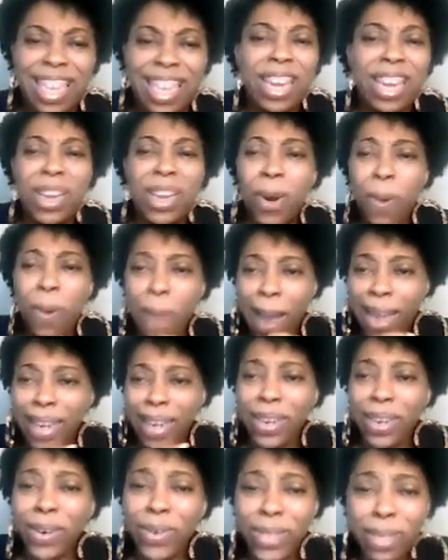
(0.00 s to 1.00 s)

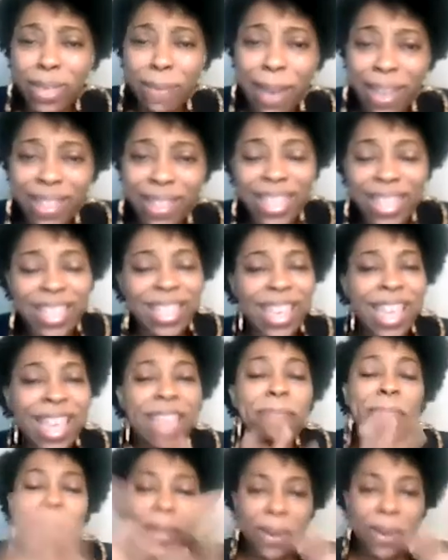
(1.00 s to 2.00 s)
nobody knows about this
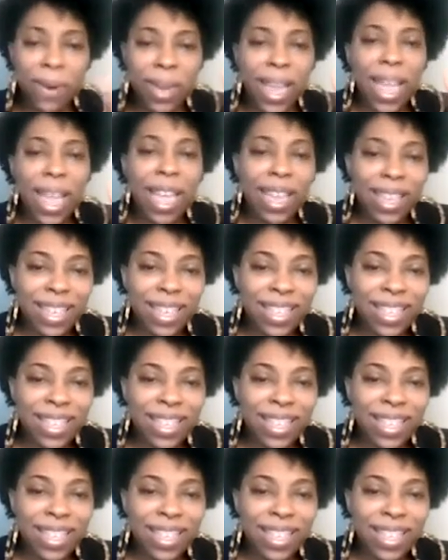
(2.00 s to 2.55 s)
yet, but okay.